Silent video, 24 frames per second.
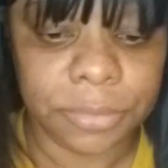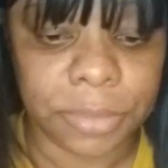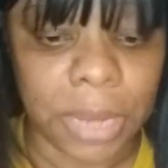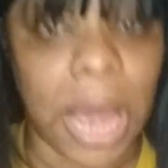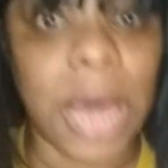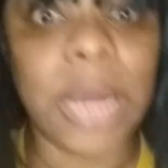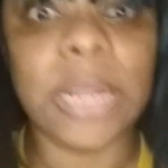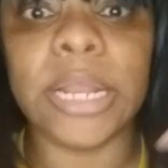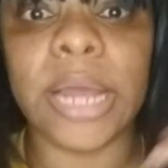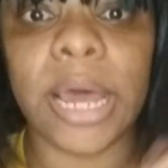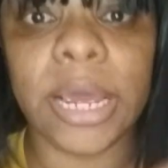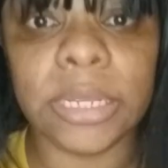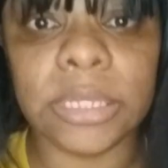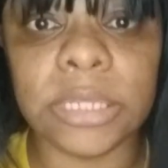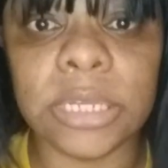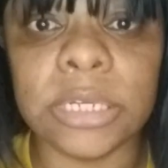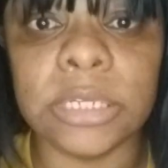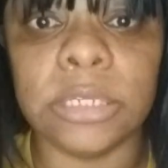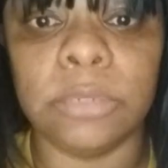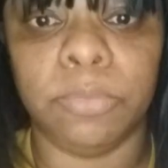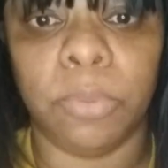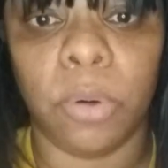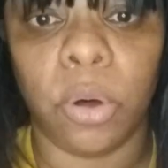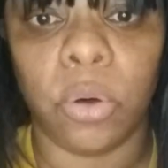I like
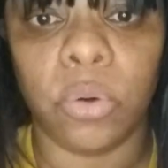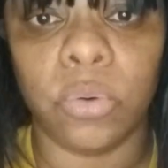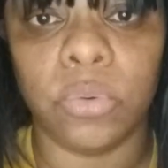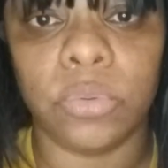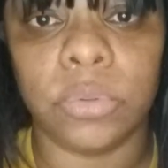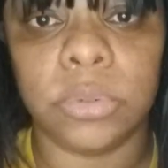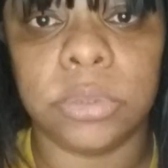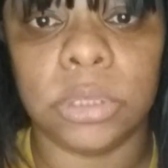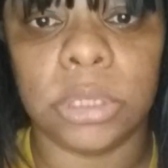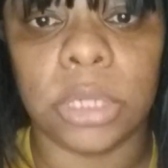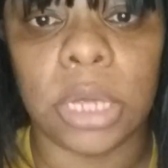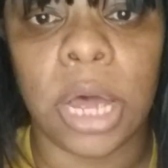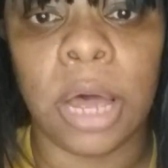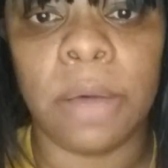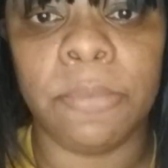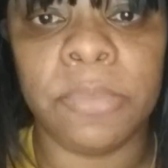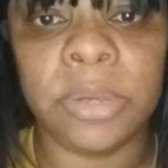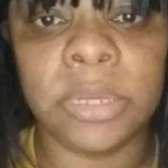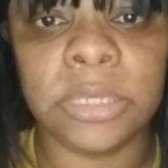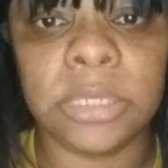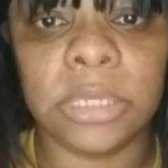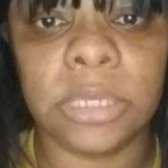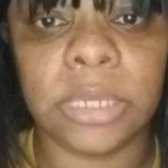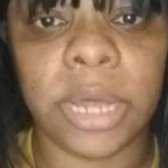these bowls. I'm
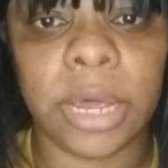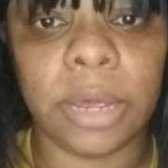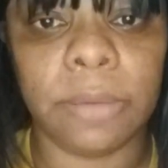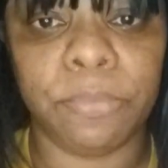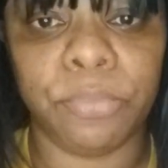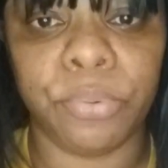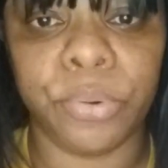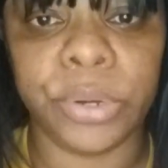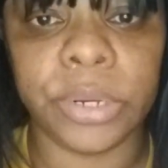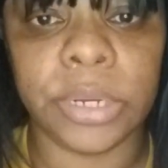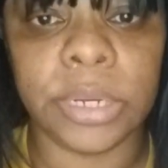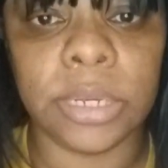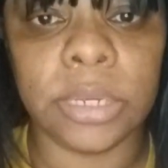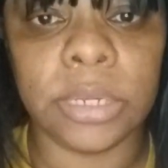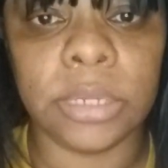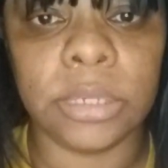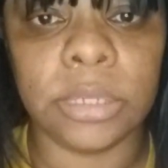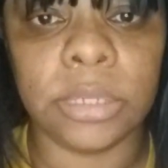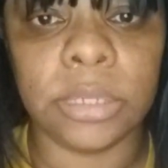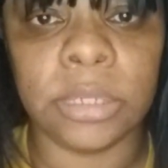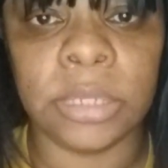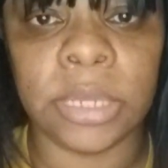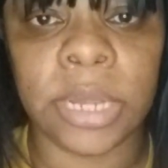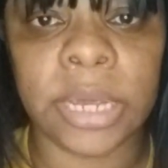into like pretty
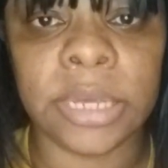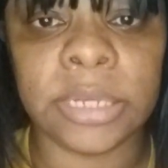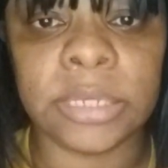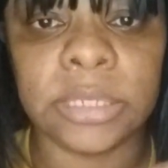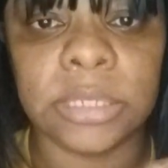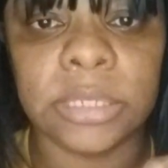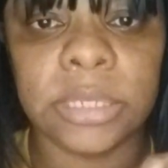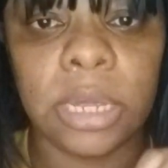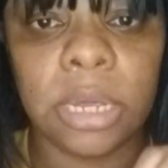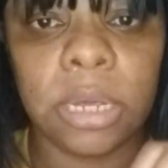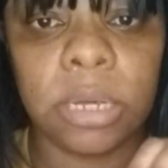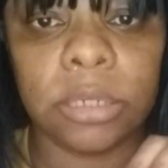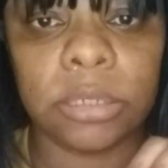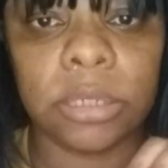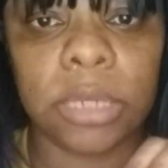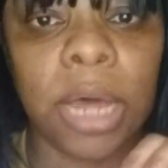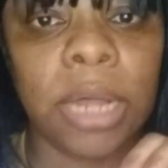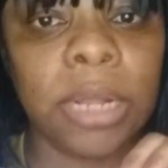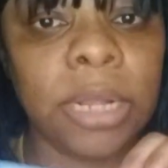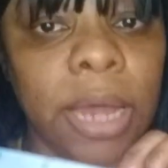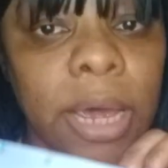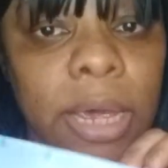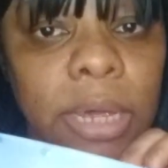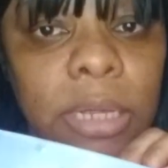nice things. I
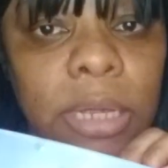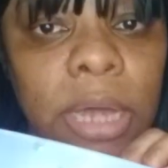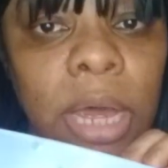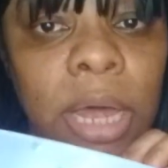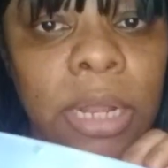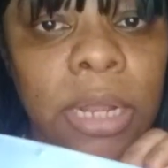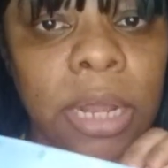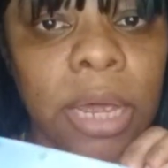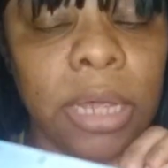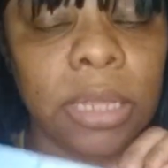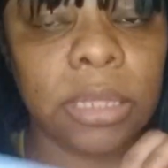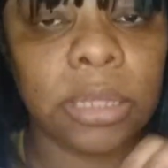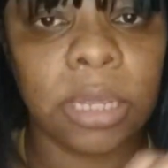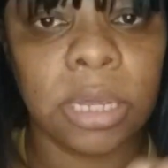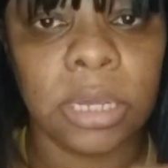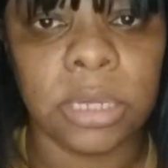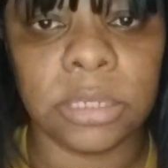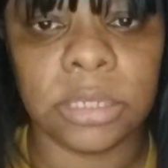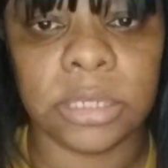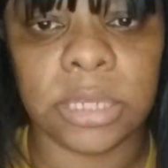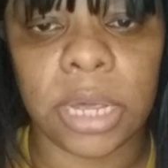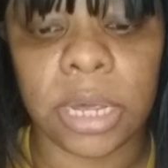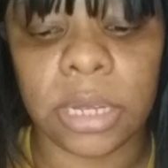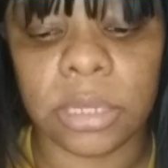like I like
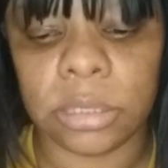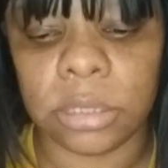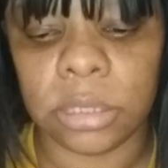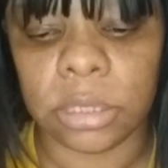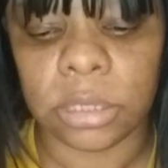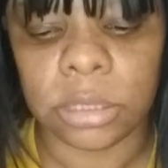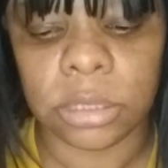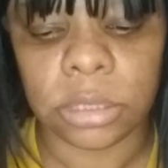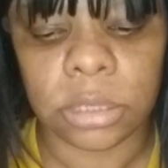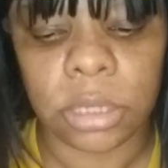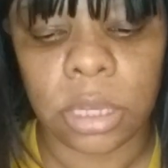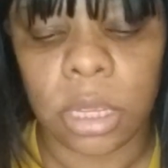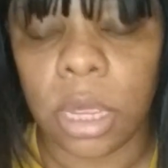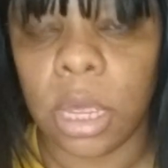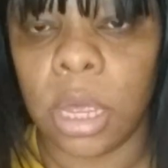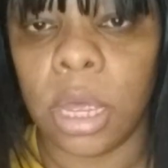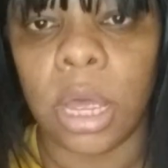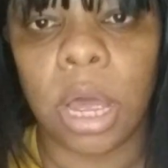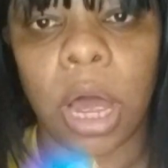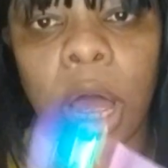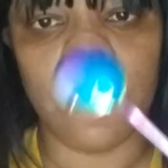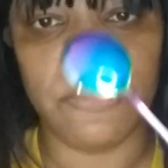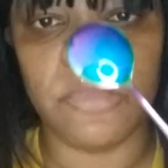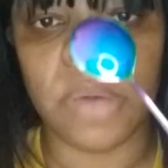things like this.
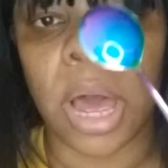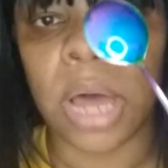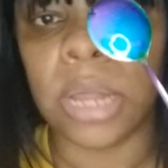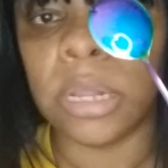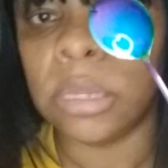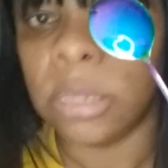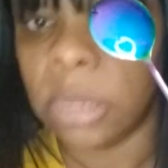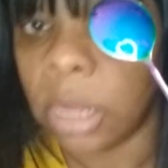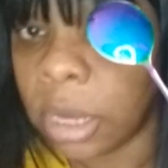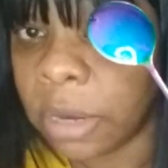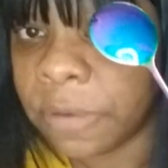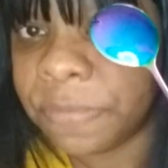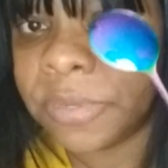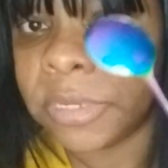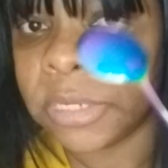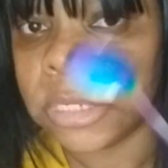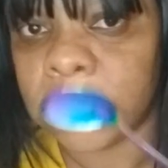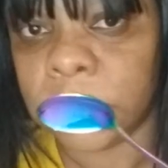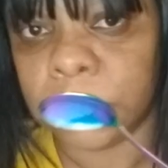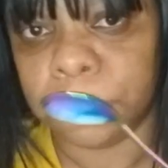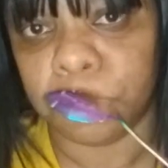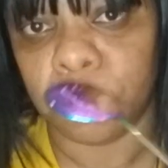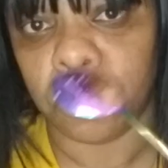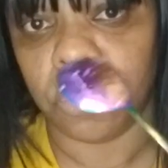I'm, I love
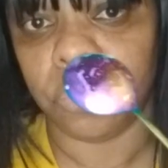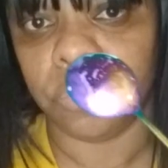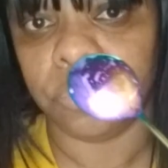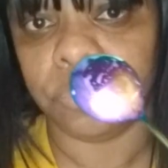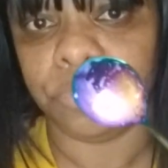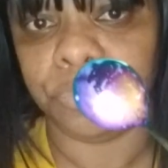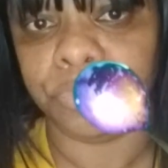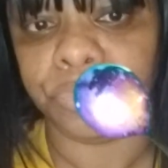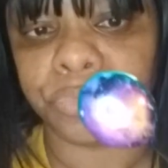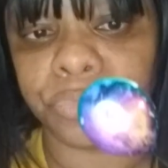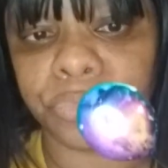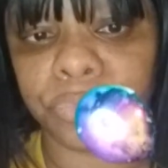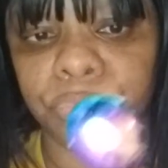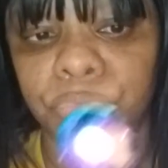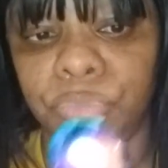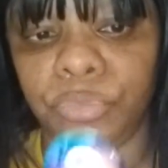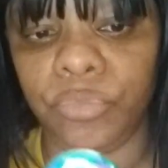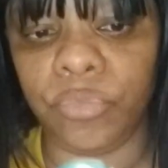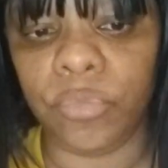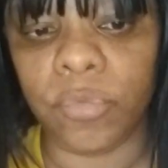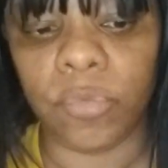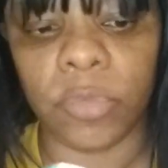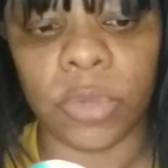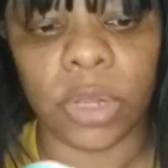this spoon.
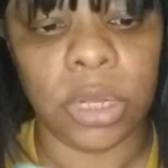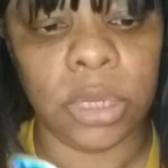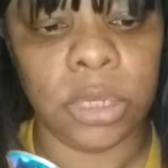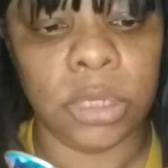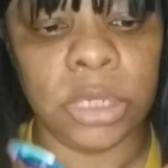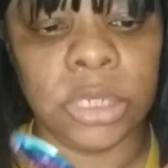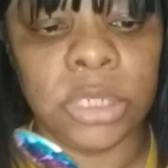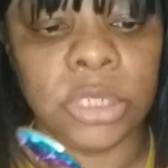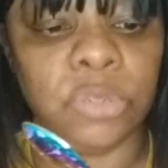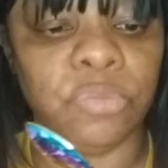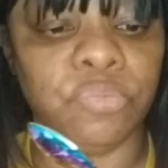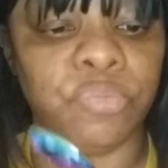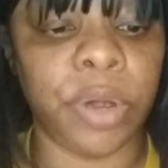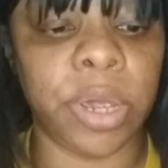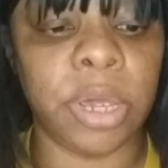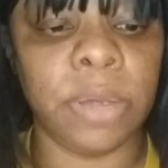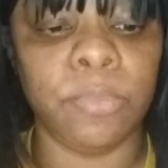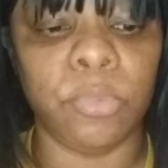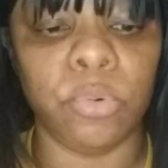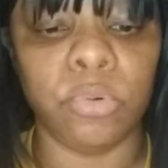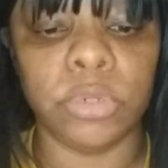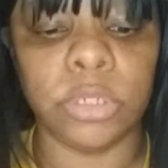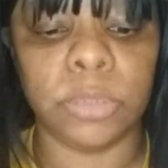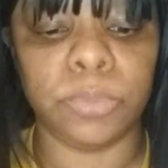This
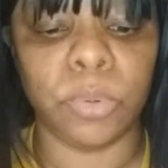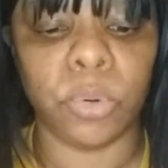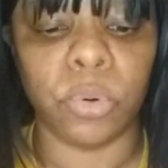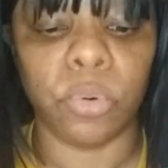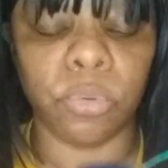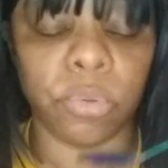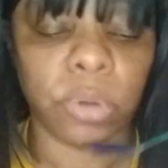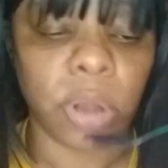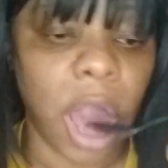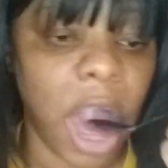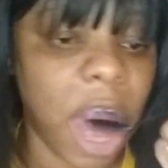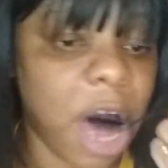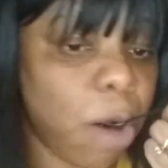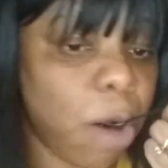rainbow spoon.